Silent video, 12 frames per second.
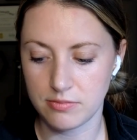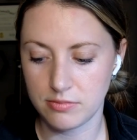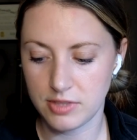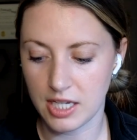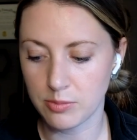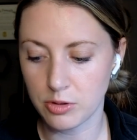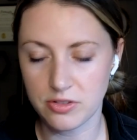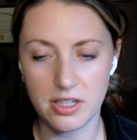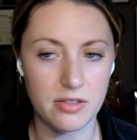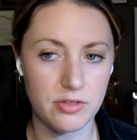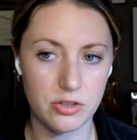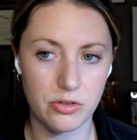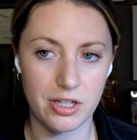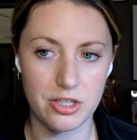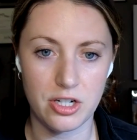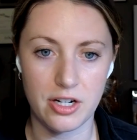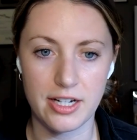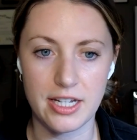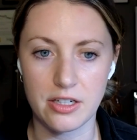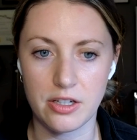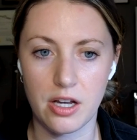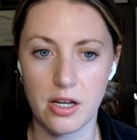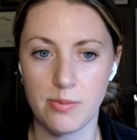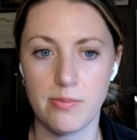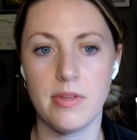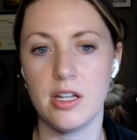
10% of discretionary income